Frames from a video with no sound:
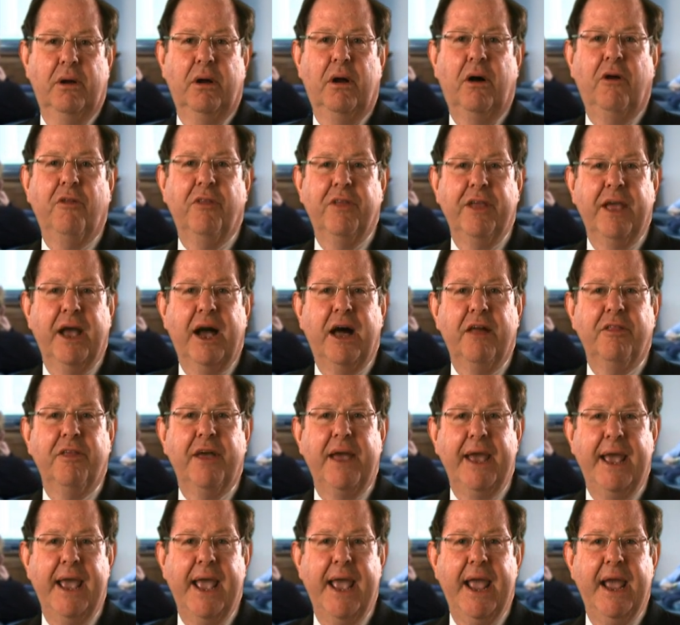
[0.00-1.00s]
on the
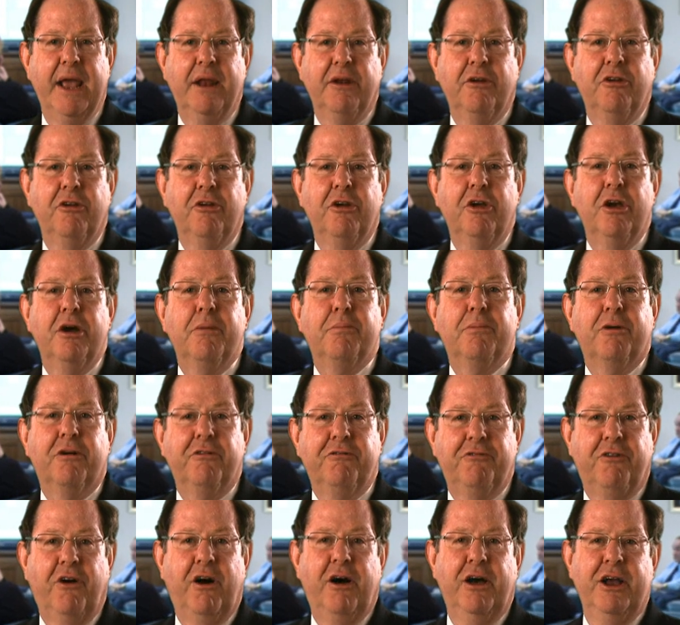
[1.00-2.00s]
other hand,
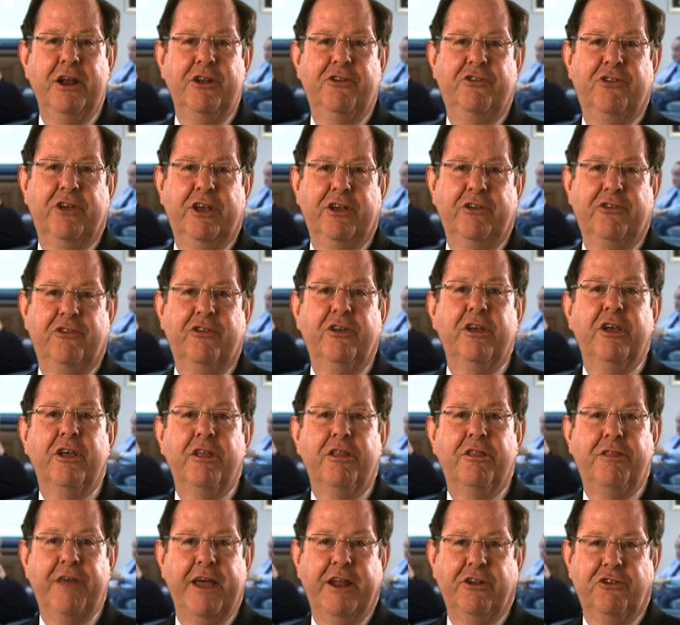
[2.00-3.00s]
provides us
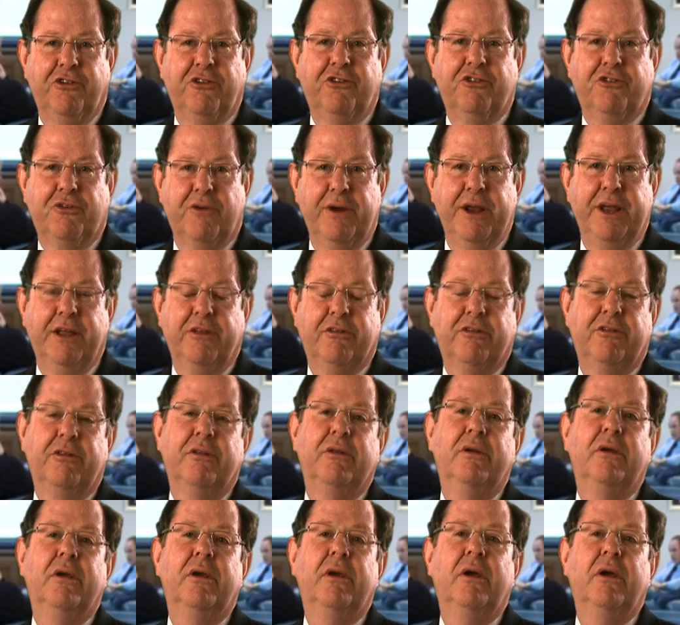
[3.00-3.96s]
that strength